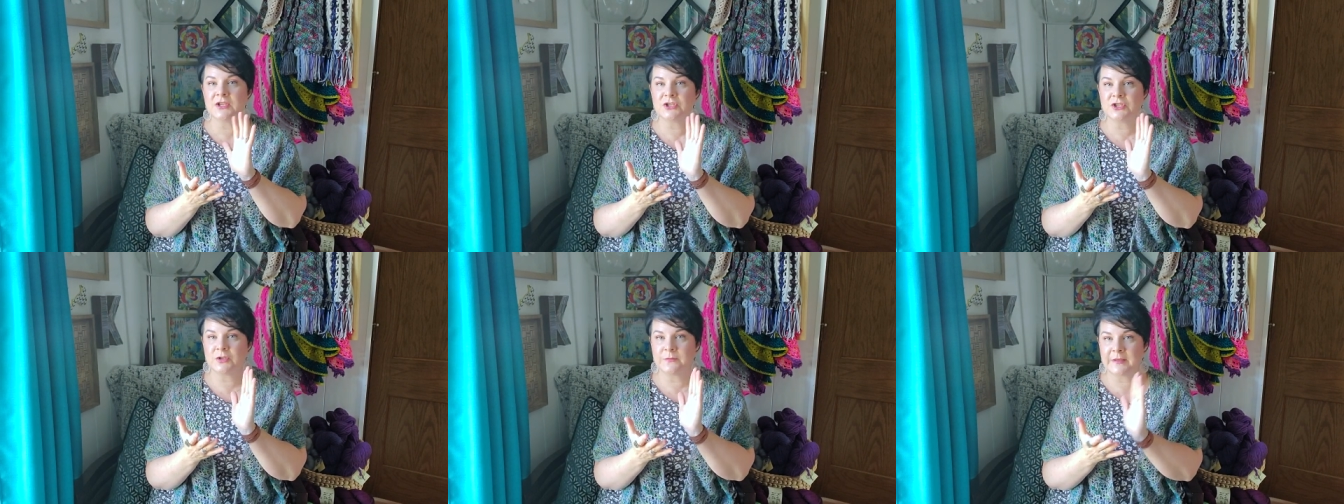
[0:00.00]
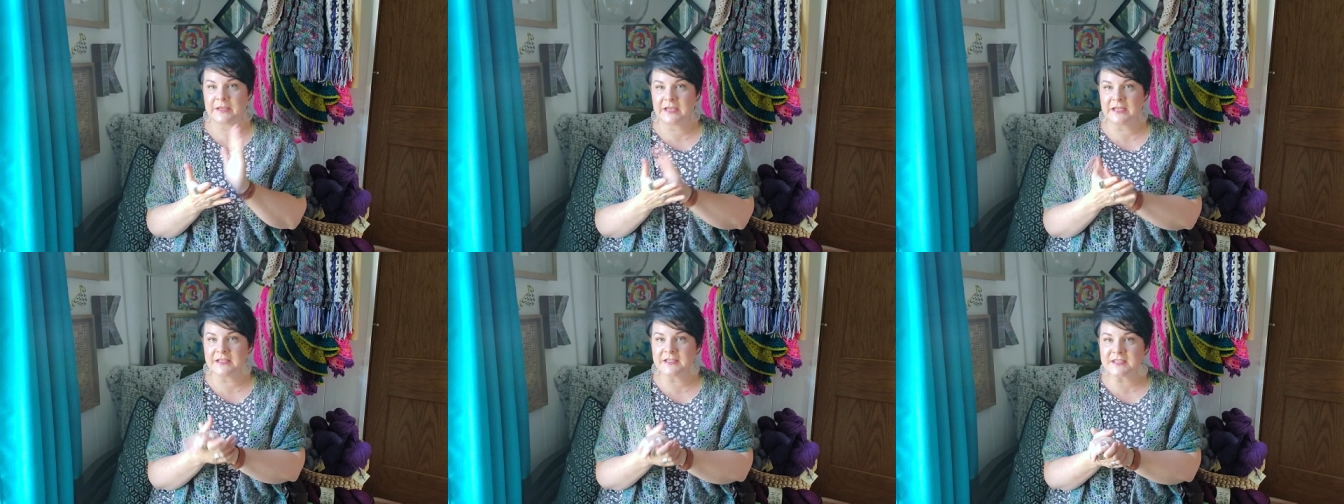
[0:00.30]
to
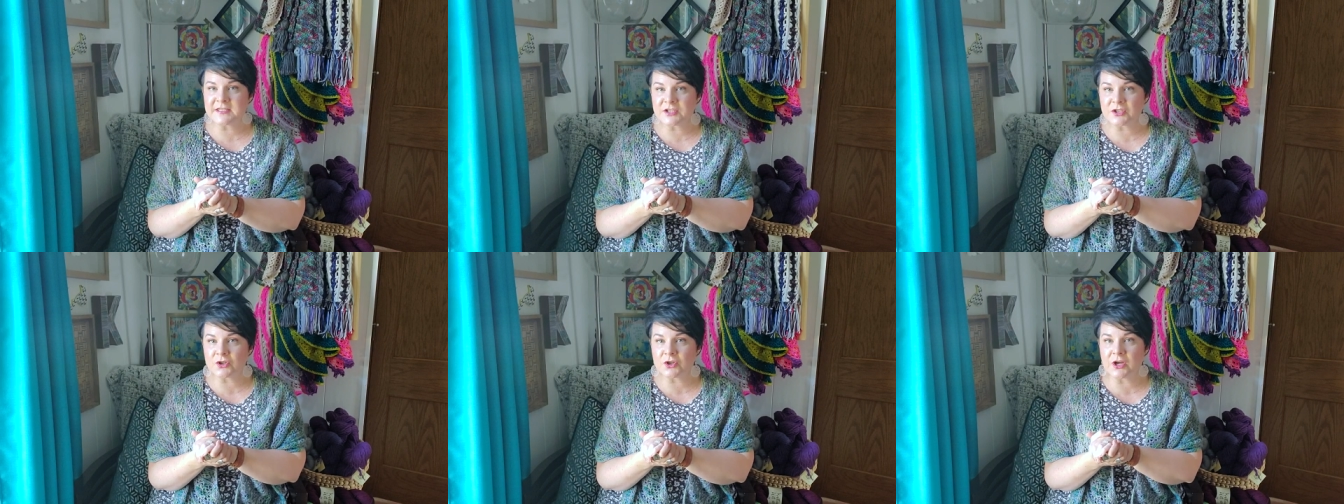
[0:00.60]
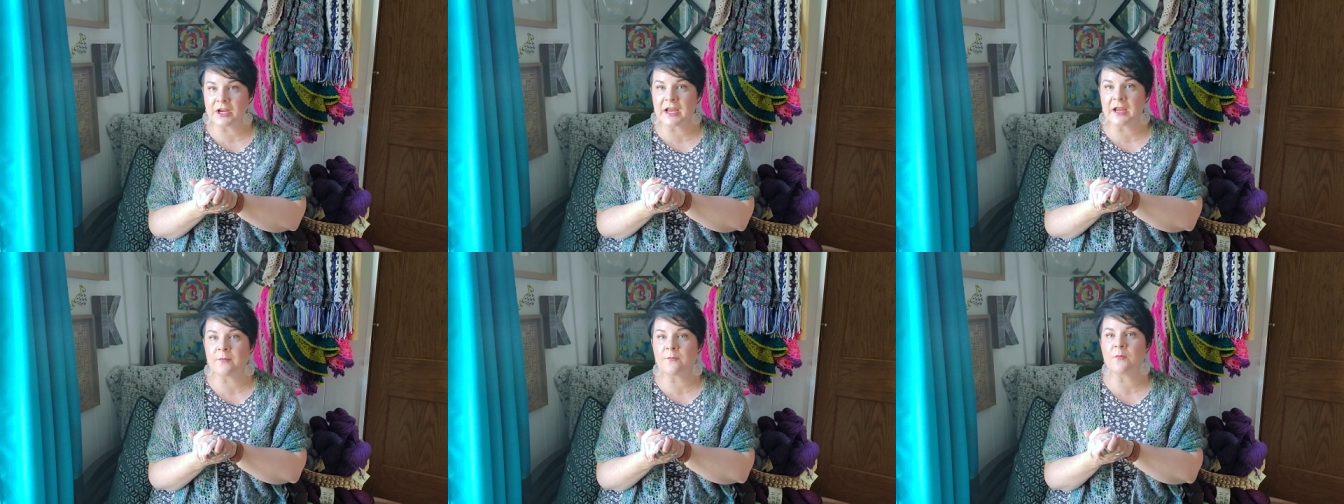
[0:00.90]
my
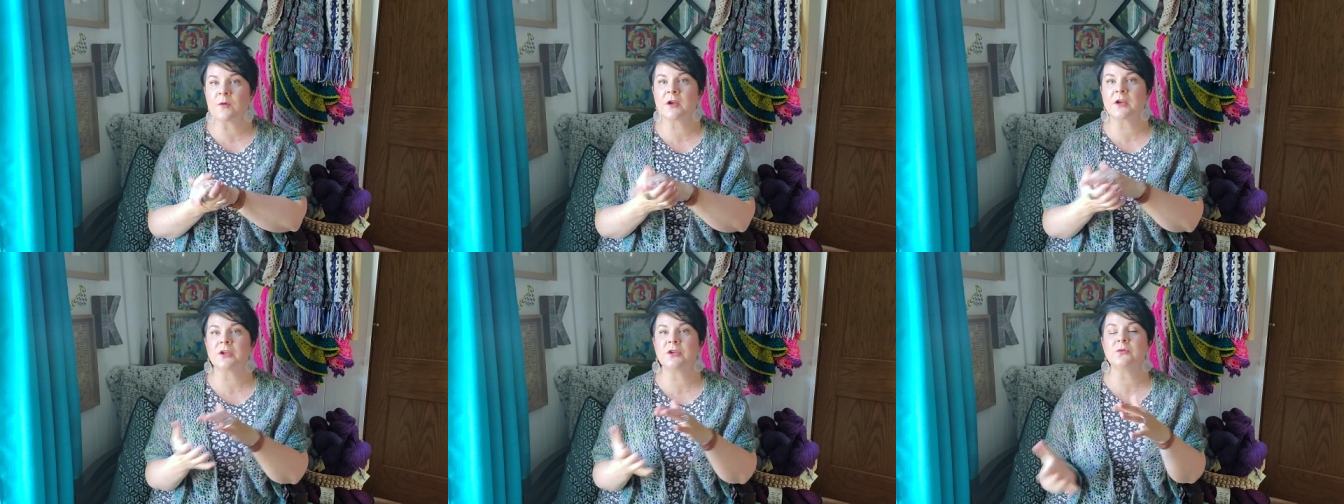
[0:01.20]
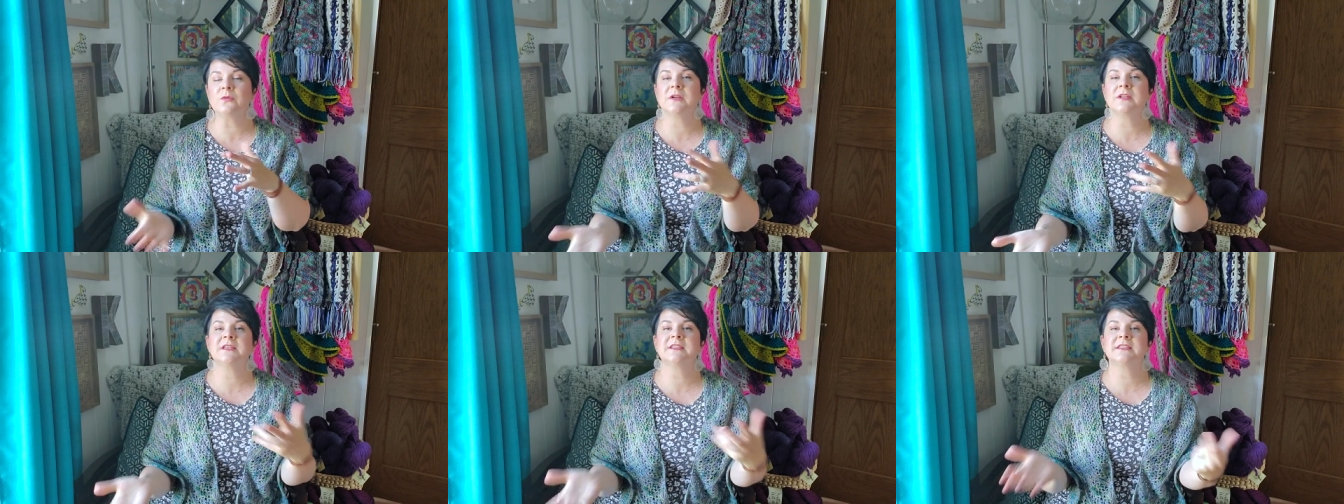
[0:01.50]
Instagram where
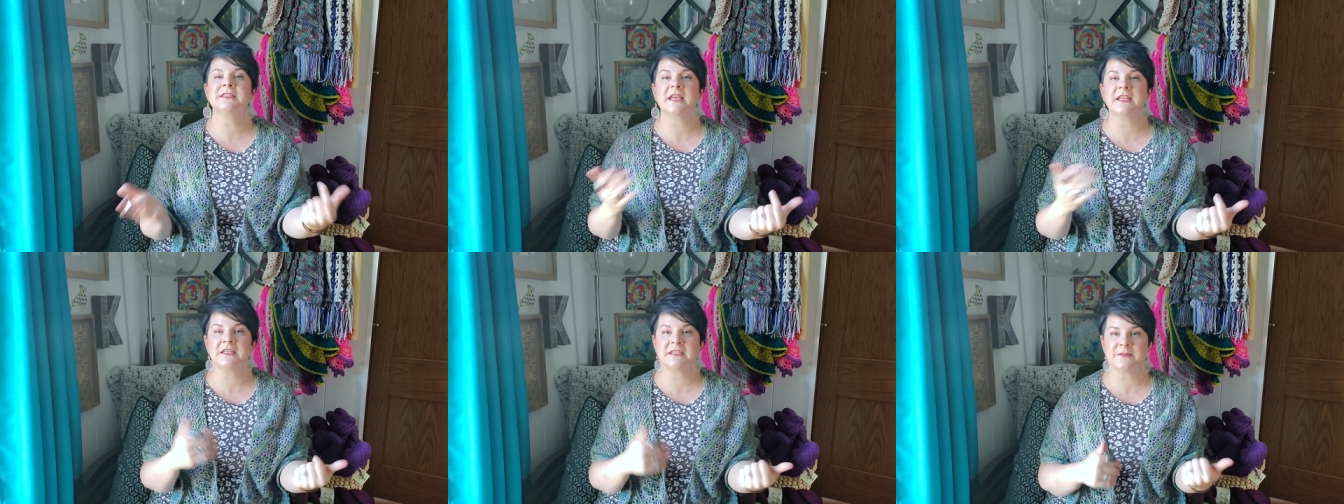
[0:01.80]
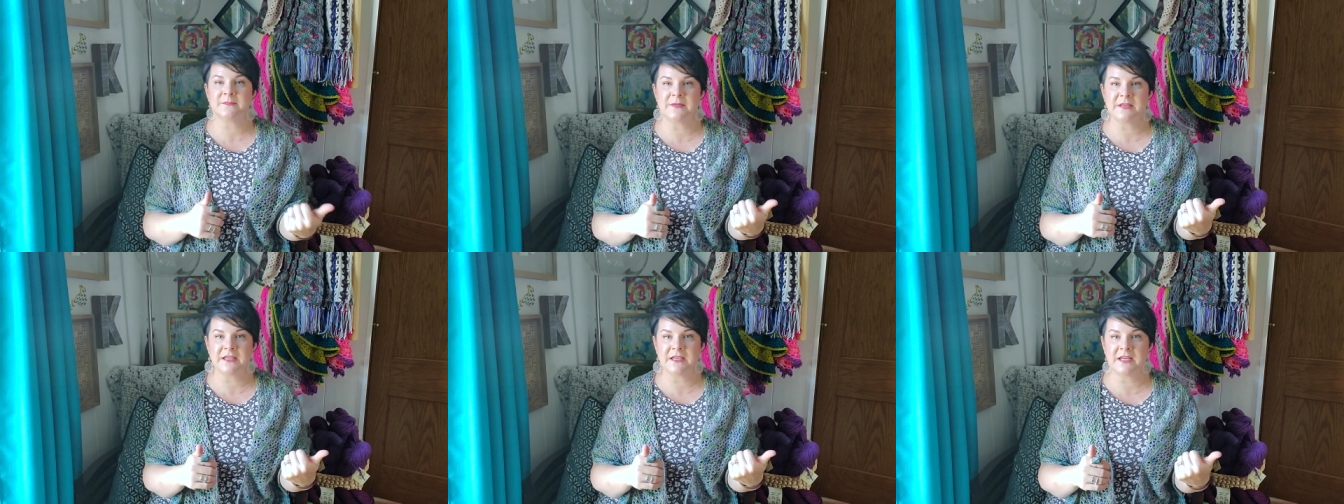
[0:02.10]
you can send
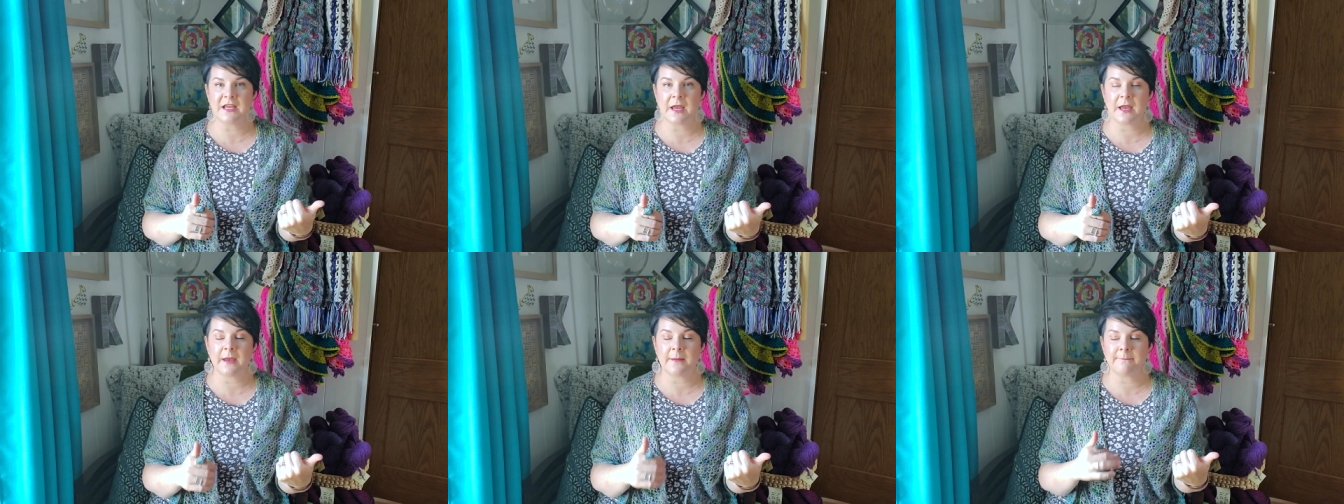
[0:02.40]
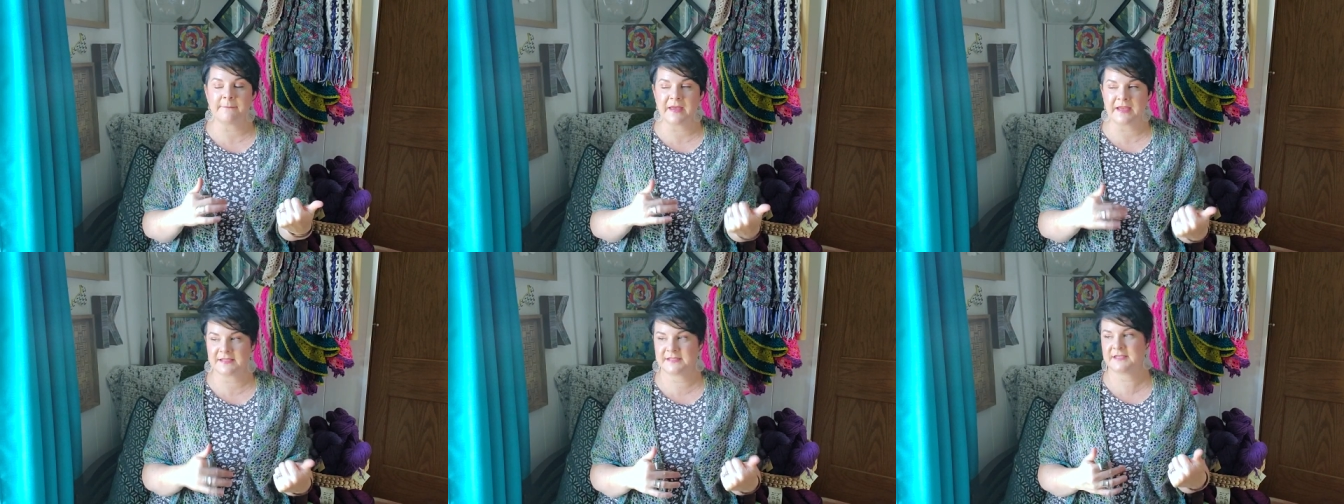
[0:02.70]
me
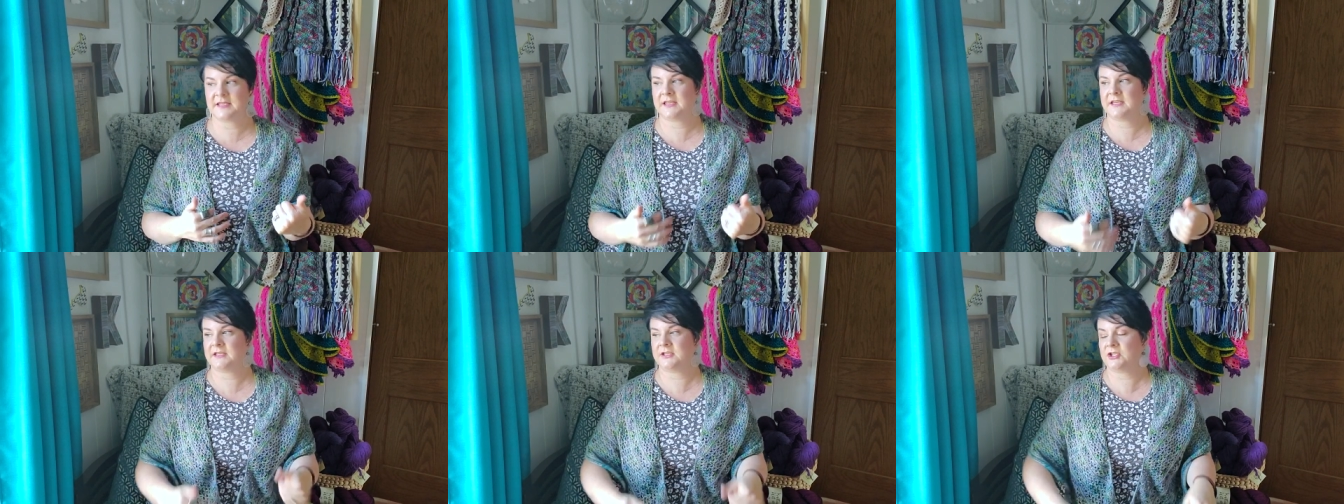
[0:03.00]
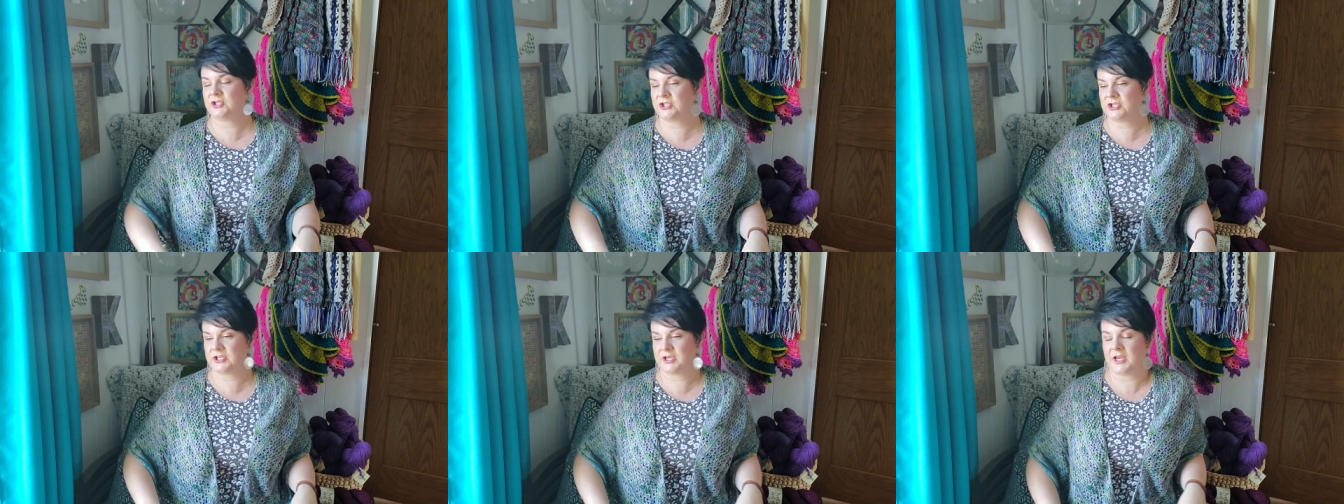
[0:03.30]
a
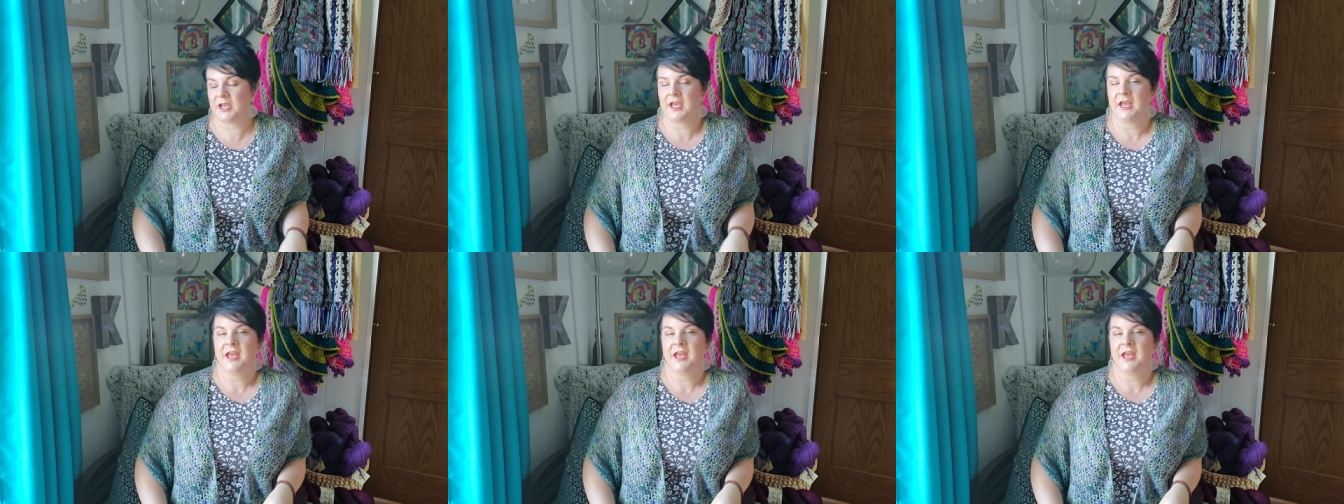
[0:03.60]
message